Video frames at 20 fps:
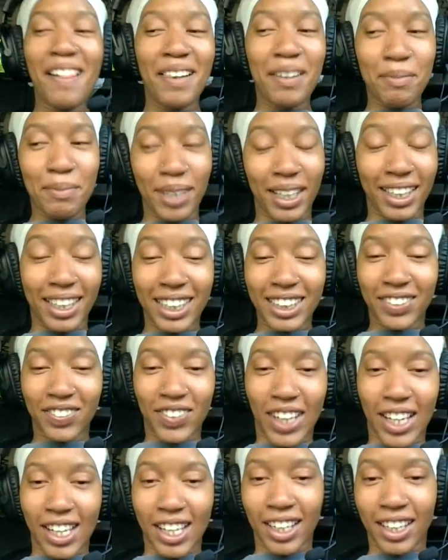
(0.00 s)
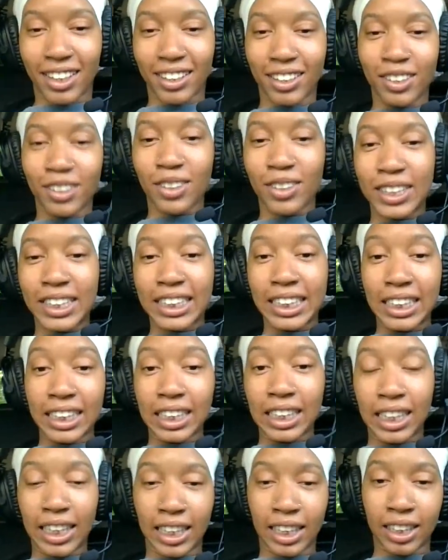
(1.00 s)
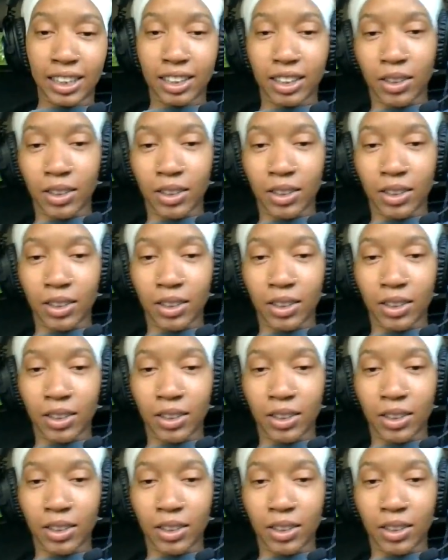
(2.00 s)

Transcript: but it's fine. You know, it still hit.